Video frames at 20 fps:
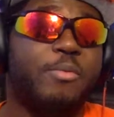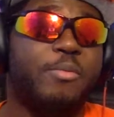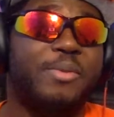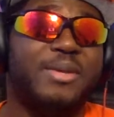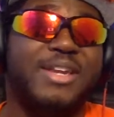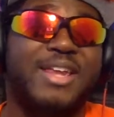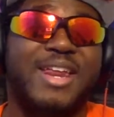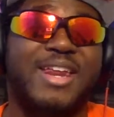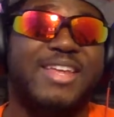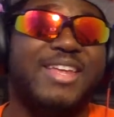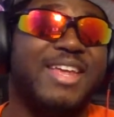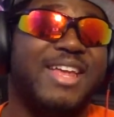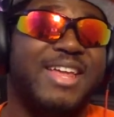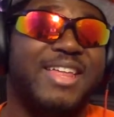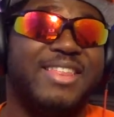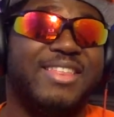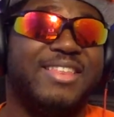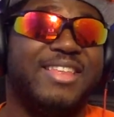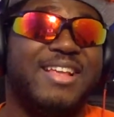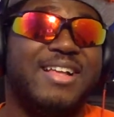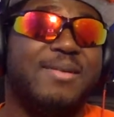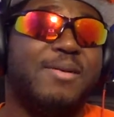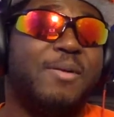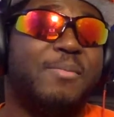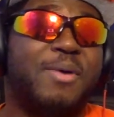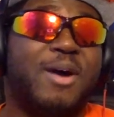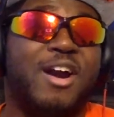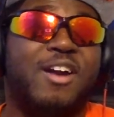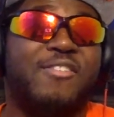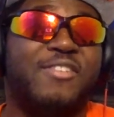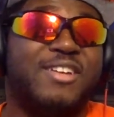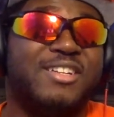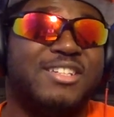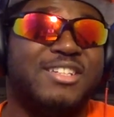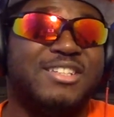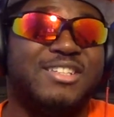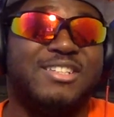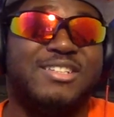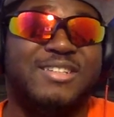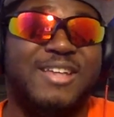but yet again, a part of it
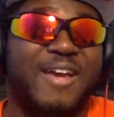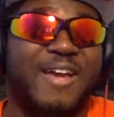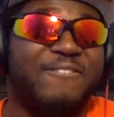just...